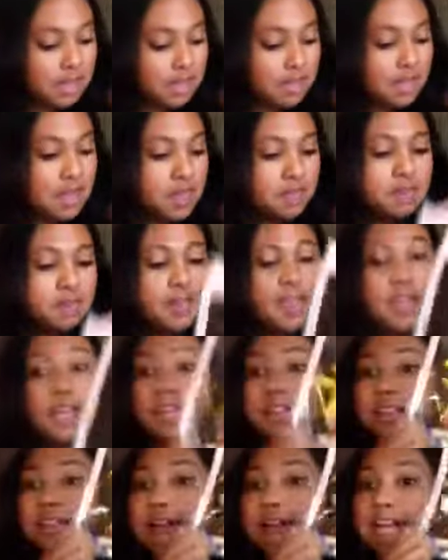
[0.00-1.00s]
Then the
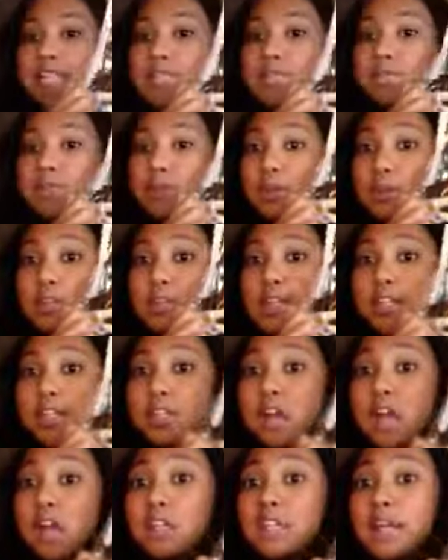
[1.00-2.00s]
last few things
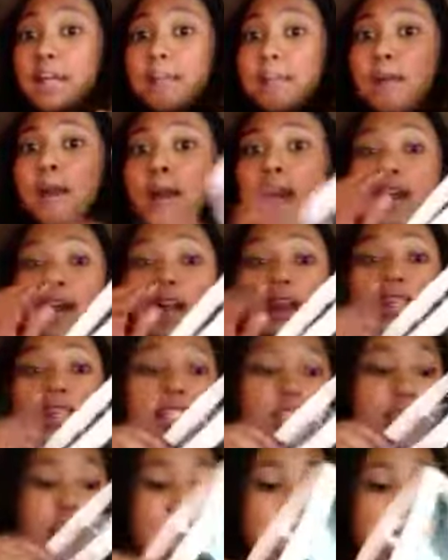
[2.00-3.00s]
are lip
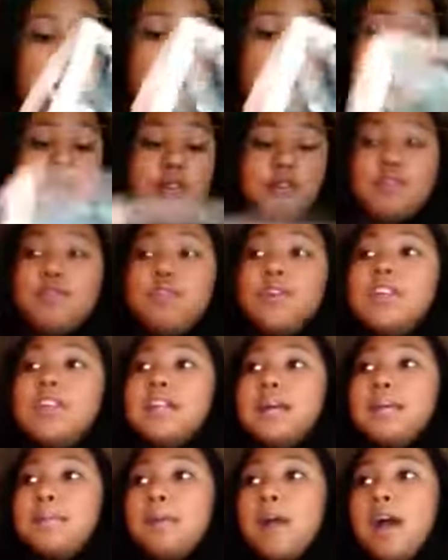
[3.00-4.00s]
products. And for
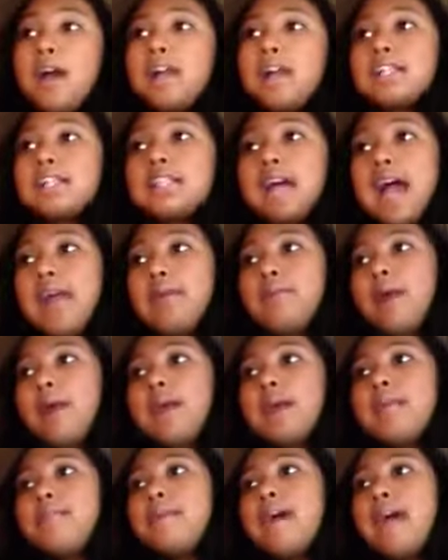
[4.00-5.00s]
lip products, I
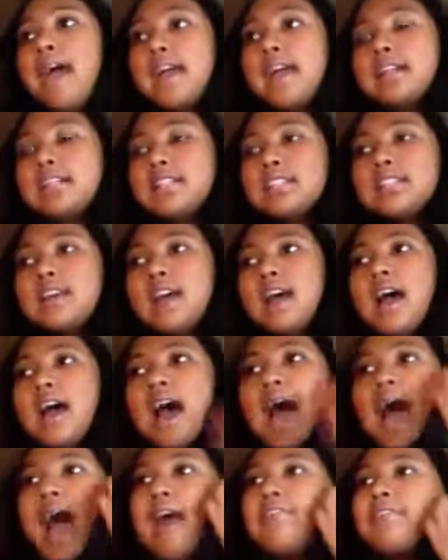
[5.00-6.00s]
recommend
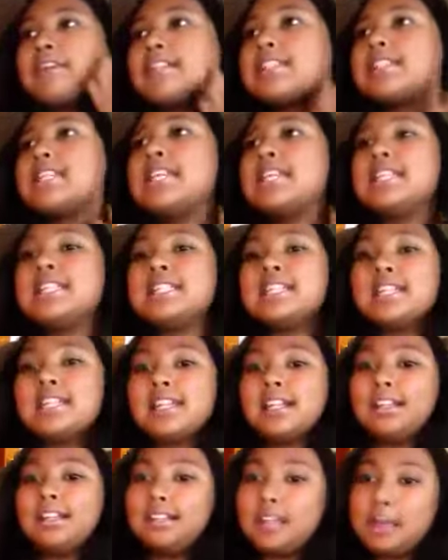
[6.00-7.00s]
having tinted
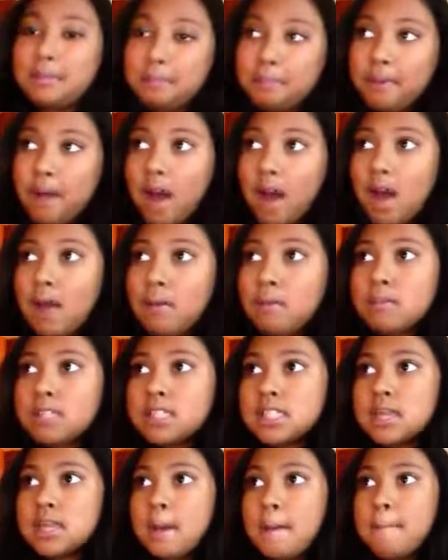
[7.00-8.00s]
lip
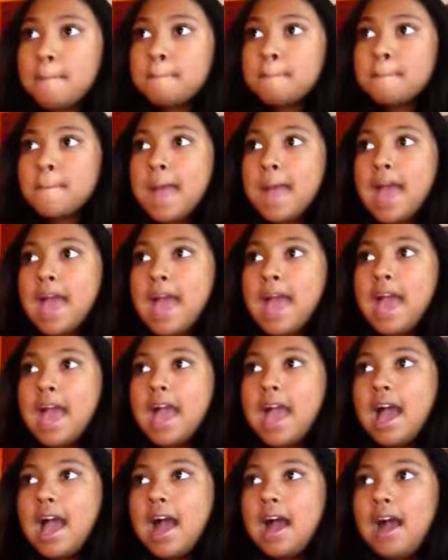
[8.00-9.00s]
balms.
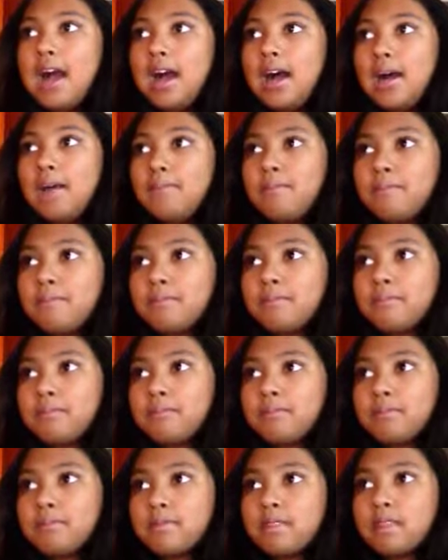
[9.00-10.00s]

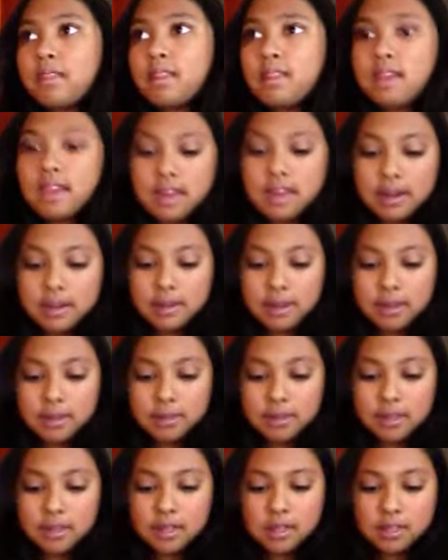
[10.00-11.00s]
And I
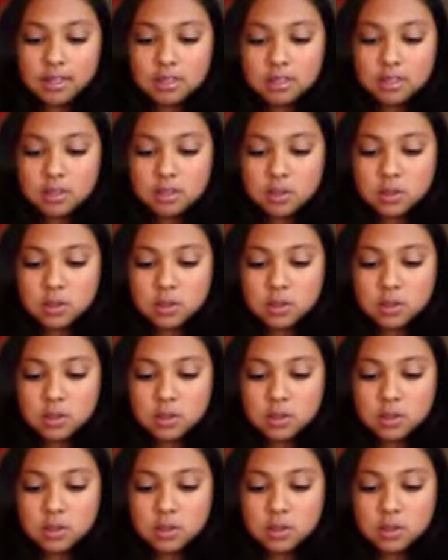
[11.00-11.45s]
recommend